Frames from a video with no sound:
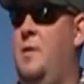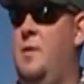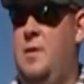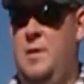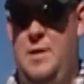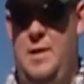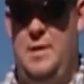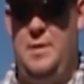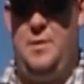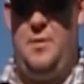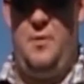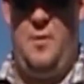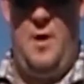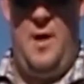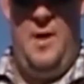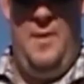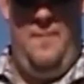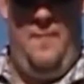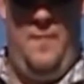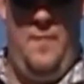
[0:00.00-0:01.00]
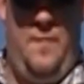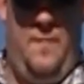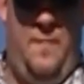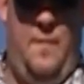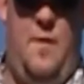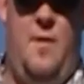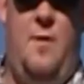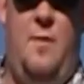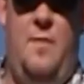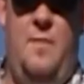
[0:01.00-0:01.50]
These things are great for the
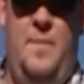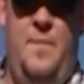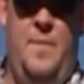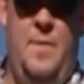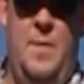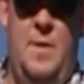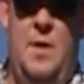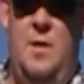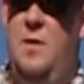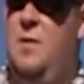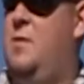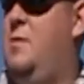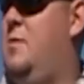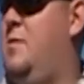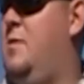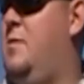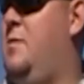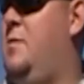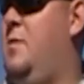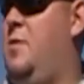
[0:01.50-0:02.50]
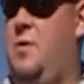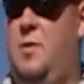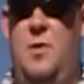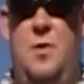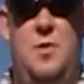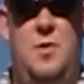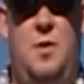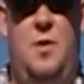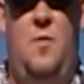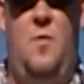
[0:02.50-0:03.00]
fall. You can
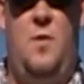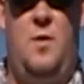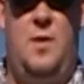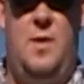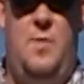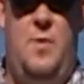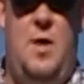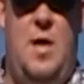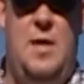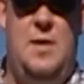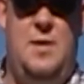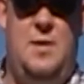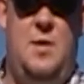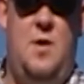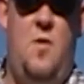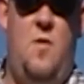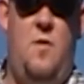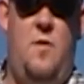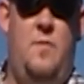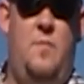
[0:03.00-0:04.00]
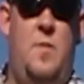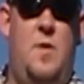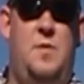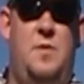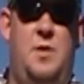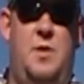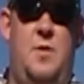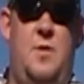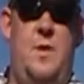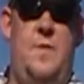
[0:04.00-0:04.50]
usually work them a lot slower than
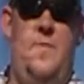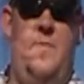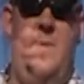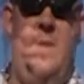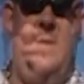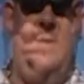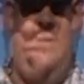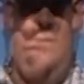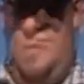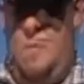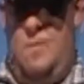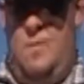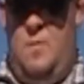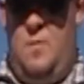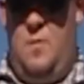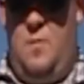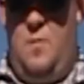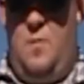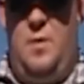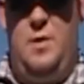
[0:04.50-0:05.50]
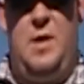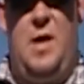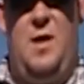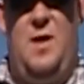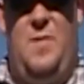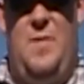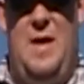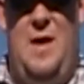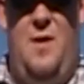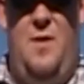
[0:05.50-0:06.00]
most of your other baits. We're going to talk
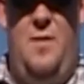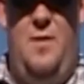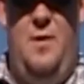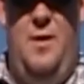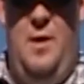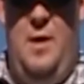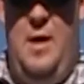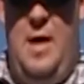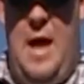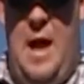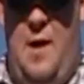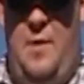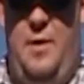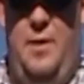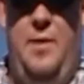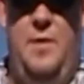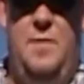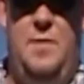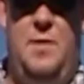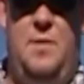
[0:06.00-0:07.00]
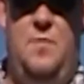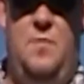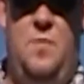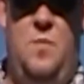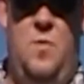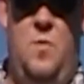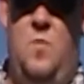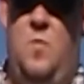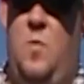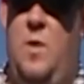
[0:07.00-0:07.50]
about how to use them,
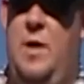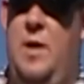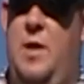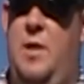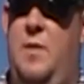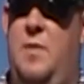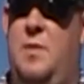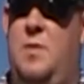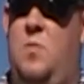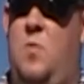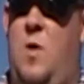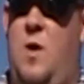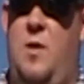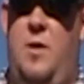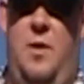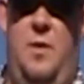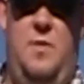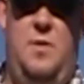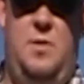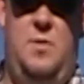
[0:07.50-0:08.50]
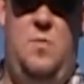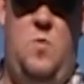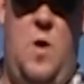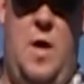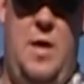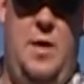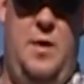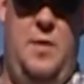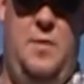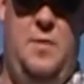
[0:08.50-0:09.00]
when to use them, where to use them,
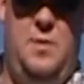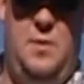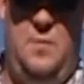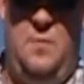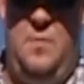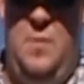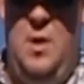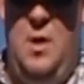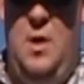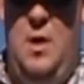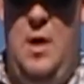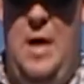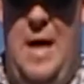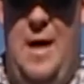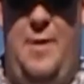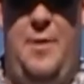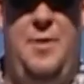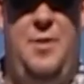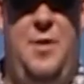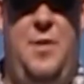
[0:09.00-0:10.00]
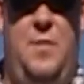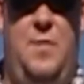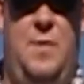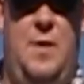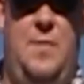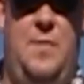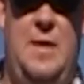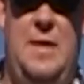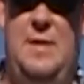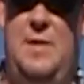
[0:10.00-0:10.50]
why to use them, how to tune
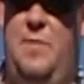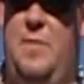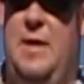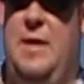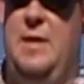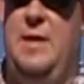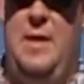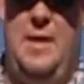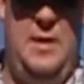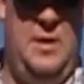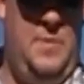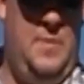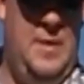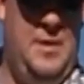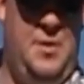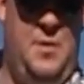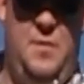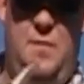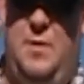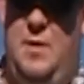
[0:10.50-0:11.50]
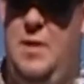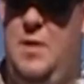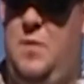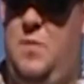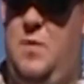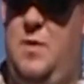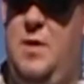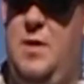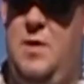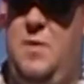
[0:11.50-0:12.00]
them. That's a big thing, especially with this
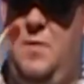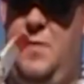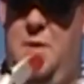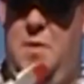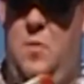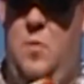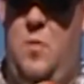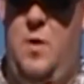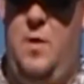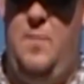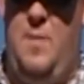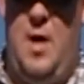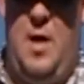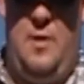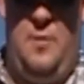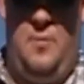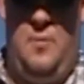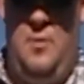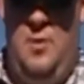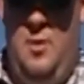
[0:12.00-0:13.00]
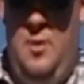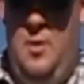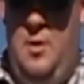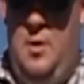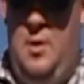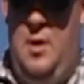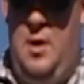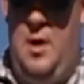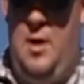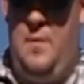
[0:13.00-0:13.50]
one. This one's a wood model.
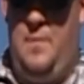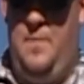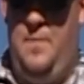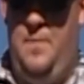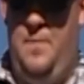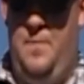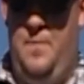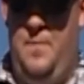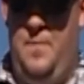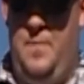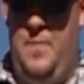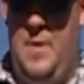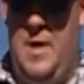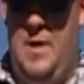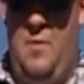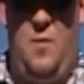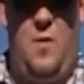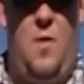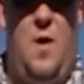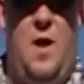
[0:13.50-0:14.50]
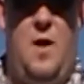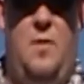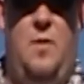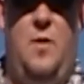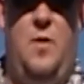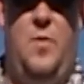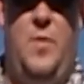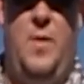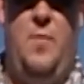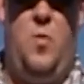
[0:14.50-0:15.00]
Uh, they require a
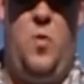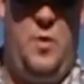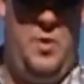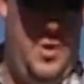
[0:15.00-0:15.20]
little bit more